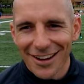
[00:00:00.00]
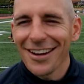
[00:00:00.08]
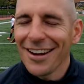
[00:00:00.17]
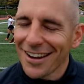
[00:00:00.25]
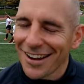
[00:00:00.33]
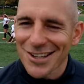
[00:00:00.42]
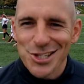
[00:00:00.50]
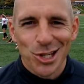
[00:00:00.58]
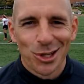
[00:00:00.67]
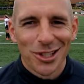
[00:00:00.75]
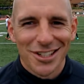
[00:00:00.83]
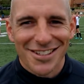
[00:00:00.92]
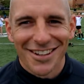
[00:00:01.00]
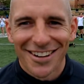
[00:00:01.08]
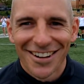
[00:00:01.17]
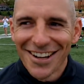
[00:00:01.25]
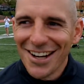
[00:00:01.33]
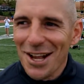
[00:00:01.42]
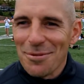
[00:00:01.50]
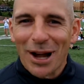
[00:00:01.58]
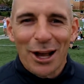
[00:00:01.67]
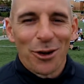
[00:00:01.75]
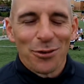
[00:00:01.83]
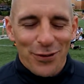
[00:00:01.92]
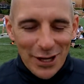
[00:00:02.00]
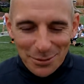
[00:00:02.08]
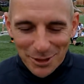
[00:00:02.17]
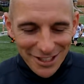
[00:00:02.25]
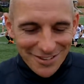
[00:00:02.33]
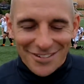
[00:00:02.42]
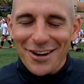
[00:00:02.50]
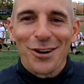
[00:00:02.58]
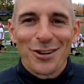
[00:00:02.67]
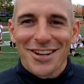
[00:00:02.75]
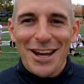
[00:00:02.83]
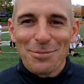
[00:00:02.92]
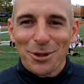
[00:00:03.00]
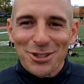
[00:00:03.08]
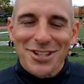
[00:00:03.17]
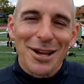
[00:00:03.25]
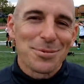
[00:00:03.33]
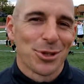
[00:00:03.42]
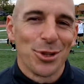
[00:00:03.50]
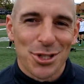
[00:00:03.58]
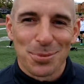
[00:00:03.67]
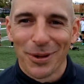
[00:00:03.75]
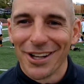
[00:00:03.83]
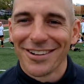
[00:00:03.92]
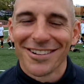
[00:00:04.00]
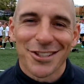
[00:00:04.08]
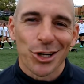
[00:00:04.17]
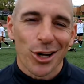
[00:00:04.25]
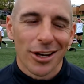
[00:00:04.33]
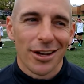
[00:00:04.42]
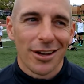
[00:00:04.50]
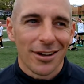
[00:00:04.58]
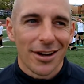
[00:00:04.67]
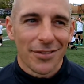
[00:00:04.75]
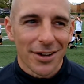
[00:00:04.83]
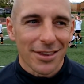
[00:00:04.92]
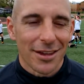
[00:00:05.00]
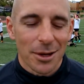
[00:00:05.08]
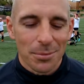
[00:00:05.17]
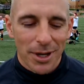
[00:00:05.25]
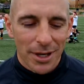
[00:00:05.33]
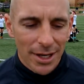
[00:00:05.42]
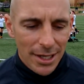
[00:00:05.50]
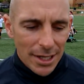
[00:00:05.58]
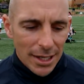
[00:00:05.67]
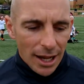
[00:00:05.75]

Yeah, so it's my whole family at the dinner table is absolutely split on Turkey Day and everything. But